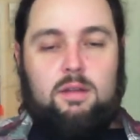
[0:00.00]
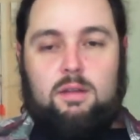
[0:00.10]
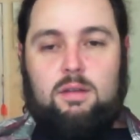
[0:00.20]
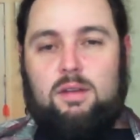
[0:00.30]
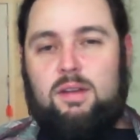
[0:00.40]

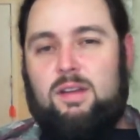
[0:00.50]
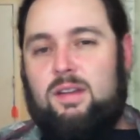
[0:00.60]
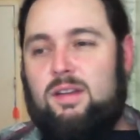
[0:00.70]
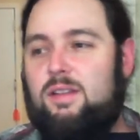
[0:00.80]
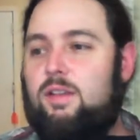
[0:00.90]

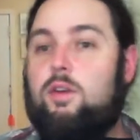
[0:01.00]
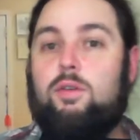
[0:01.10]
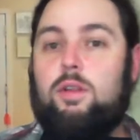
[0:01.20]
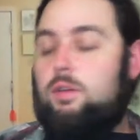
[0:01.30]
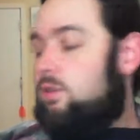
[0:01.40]
they're going
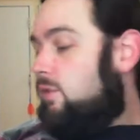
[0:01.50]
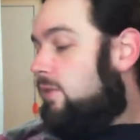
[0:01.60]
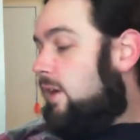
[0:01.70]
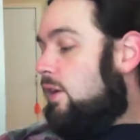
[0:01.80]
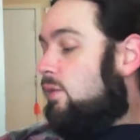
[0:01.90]
a little too
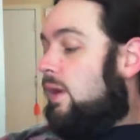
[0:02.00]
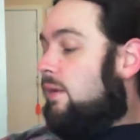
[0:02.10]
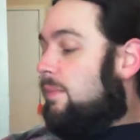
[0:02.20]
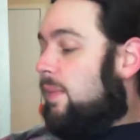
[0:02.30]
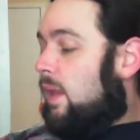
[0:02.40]
far.
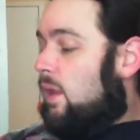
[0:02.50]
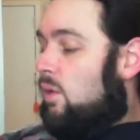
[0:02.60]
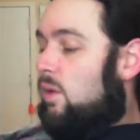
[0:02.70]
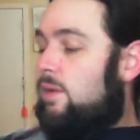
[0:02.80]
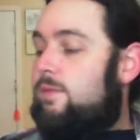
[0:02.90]
Well,
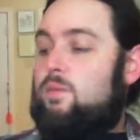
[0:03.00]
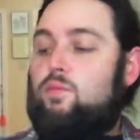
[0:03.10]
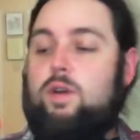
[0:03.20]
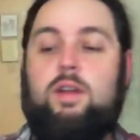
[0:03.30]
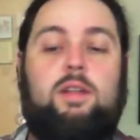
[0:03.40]
one of
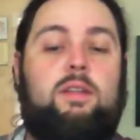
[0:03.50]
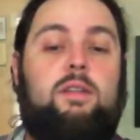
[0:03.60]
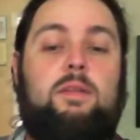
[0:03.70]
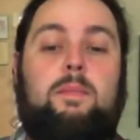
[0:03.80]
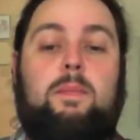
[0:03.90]
them
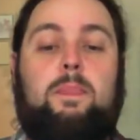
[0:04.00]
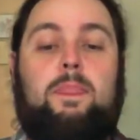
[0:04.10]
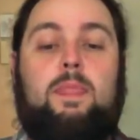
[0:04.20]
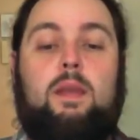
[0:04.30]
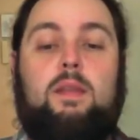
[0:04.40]

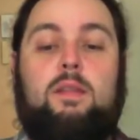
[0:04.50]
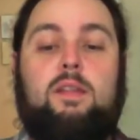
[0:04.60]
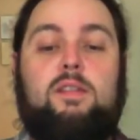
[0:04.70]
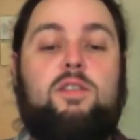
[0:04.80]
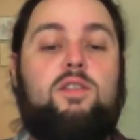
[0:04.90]
is
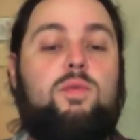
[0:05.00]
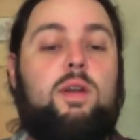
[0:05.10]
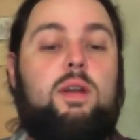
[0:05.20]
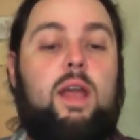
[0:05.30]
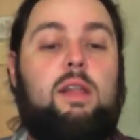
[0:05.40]
this new
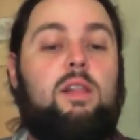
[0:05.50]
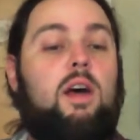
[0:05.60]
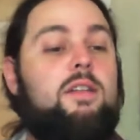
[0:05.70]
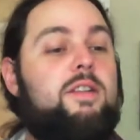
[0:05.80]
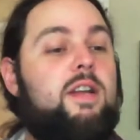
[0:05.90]
one, a
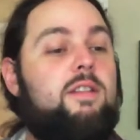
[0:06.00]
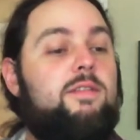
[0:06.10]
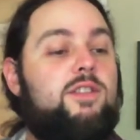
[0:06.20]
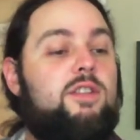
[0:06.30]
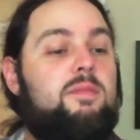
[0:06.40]
lost
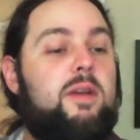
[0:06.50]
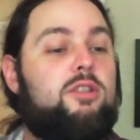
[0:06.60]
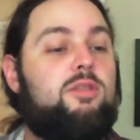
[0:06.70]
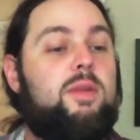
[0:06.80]
television special by